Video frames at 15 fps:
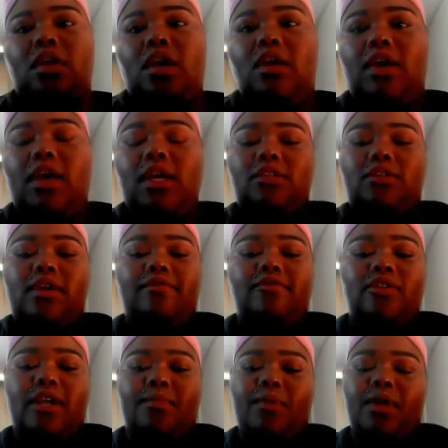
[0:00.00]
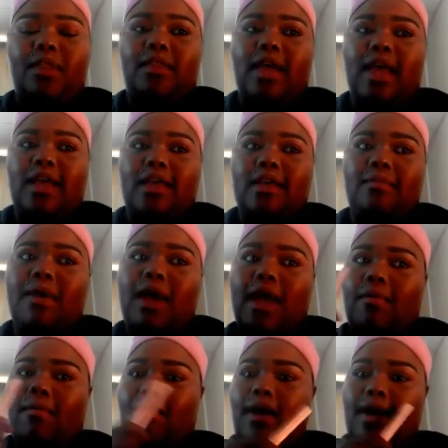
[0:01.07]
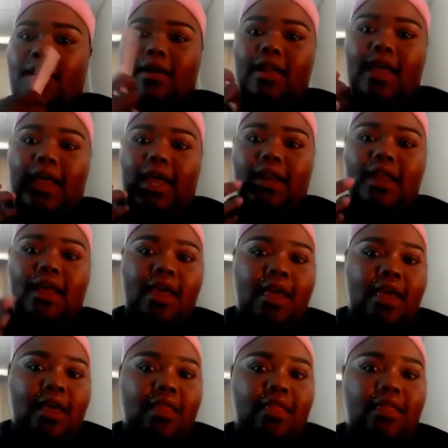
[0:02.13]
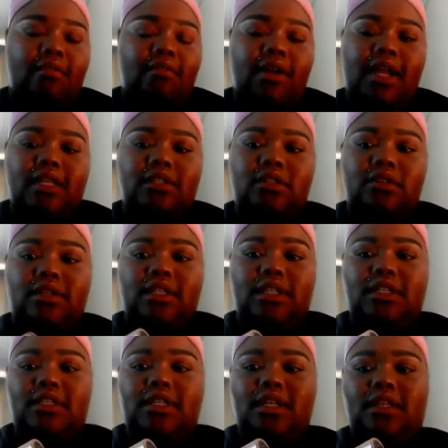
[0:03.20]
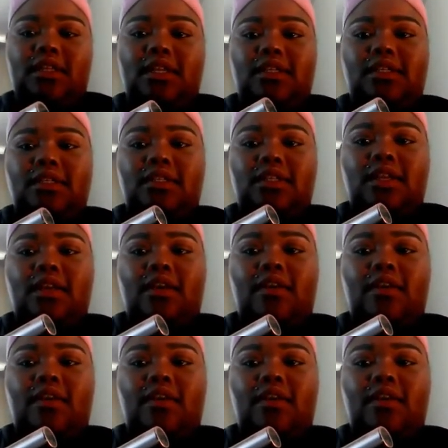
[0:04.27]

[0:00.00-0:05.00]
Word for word: Okay, so after I put that in my waterline, then what I do is I take this